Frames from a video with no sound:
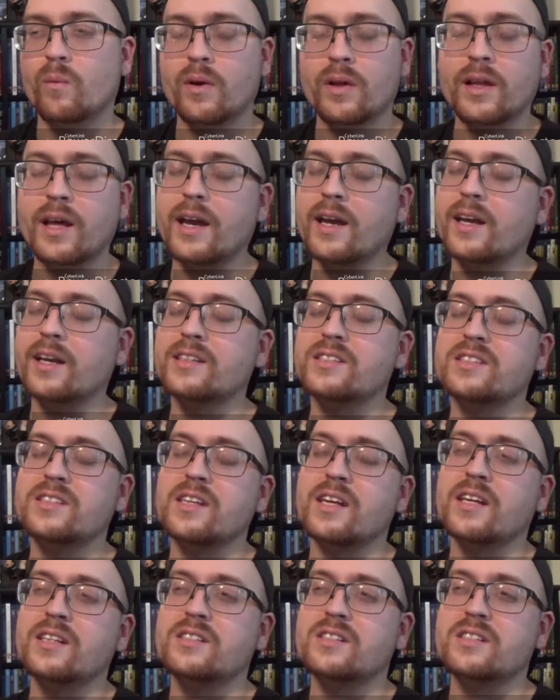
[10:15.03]
like
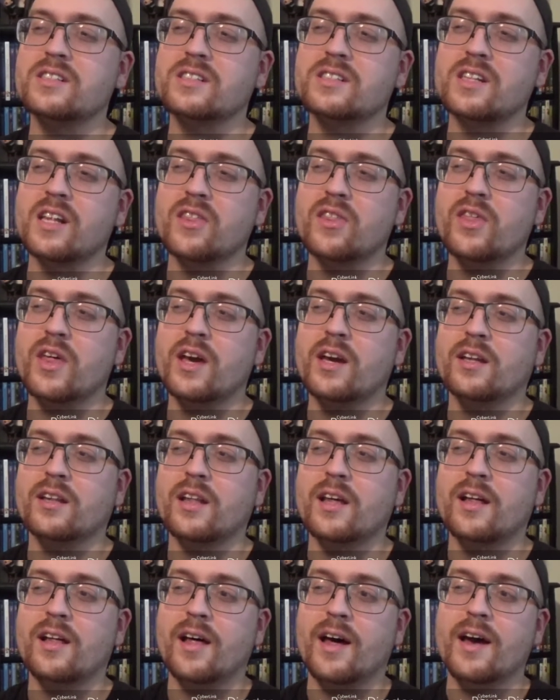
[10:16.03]
it's it's just a thing
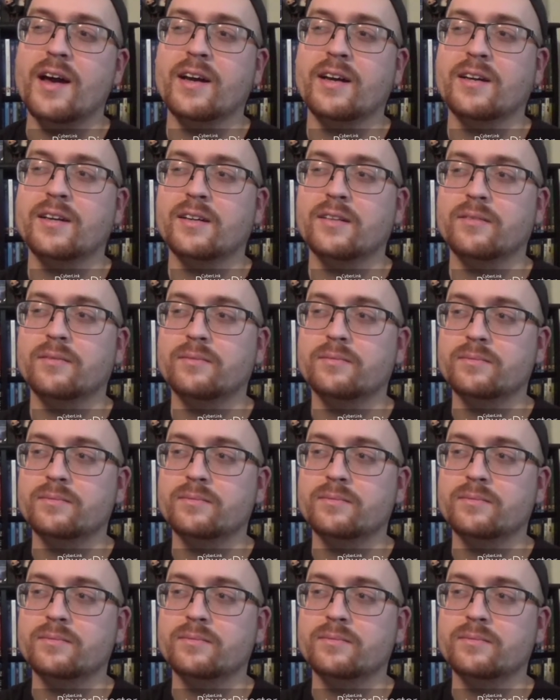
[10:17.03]
that like